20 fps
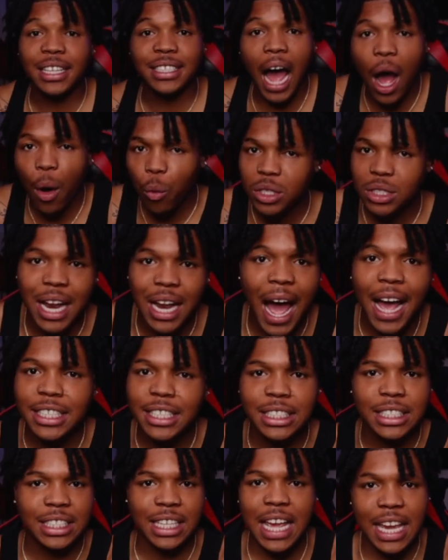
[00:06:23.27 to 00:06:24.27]
I was not
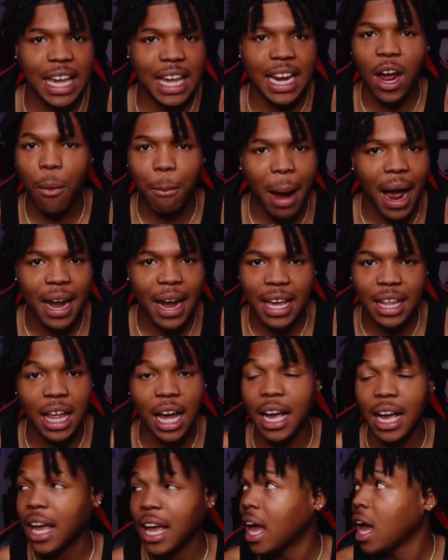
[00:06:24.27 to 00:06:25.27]
sneaking nobody.
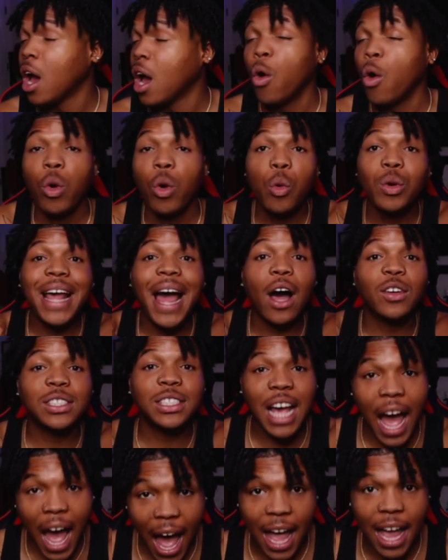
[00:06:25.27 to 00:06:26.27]
Look, we was
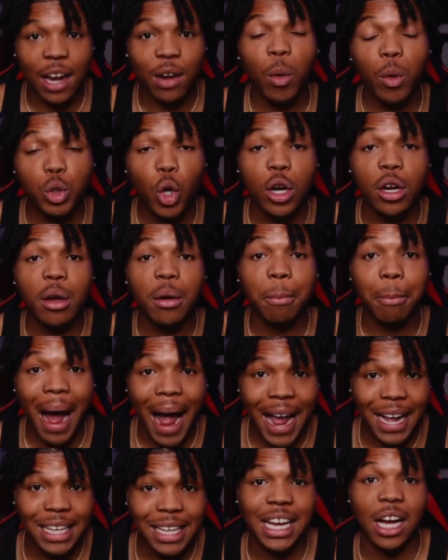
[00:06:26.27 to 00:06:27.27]
outside. We was on them
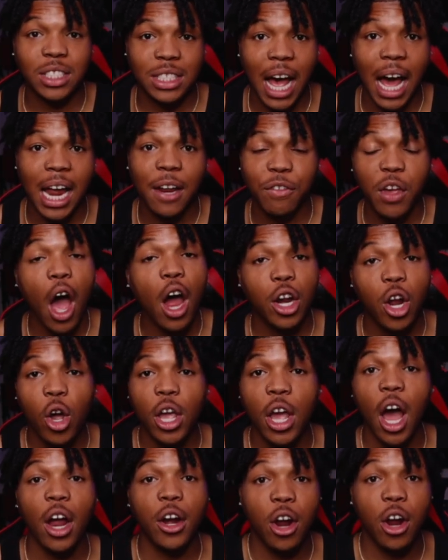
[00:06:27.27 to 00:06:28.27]
bikes outside. If y'all know,
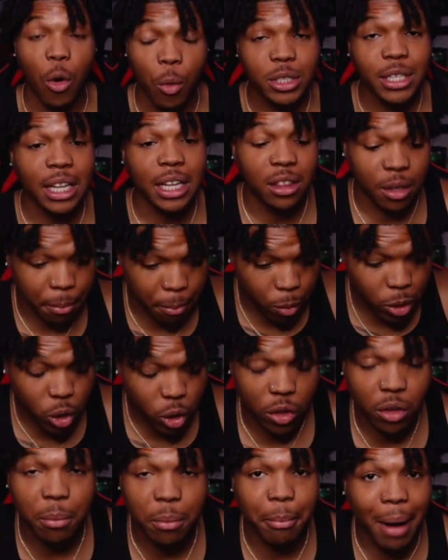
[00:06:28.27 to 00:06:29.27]
y'all know. We was at them. We was on
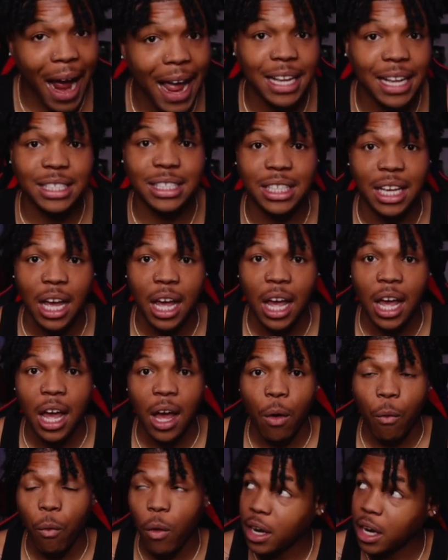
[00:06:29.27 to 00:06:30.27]
them bikes
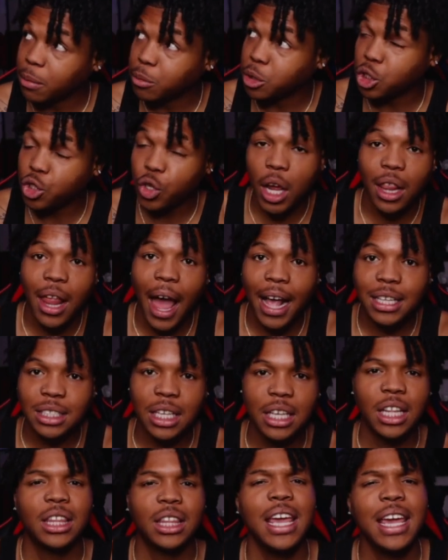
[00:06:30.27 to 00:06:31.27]
when them street lights. See,
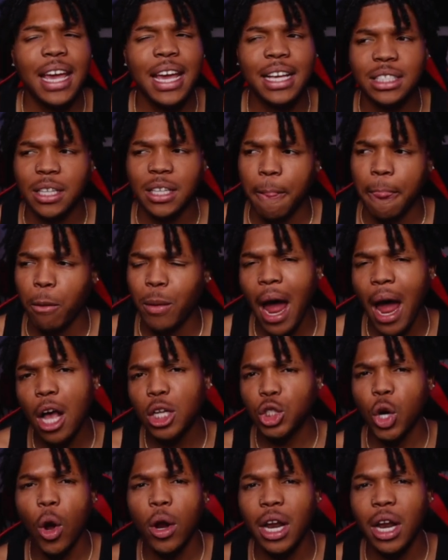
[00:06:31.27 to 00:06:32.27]
the thing is, when I was
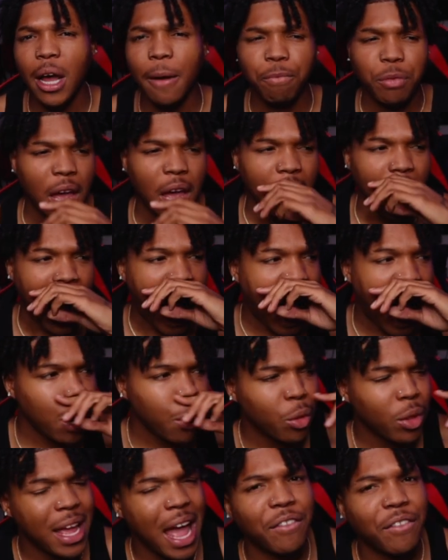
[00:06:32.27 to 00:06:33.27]
growing up, I didn't
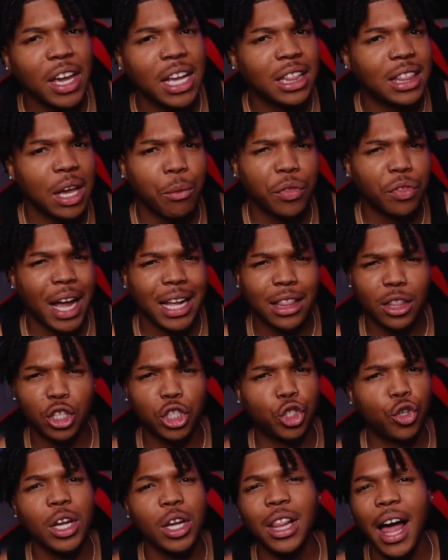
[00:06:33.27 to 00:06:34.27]
really have anything with like the
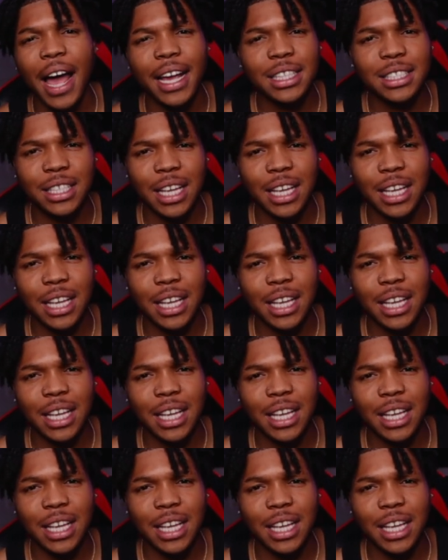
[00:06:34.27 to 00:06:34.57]
street lights.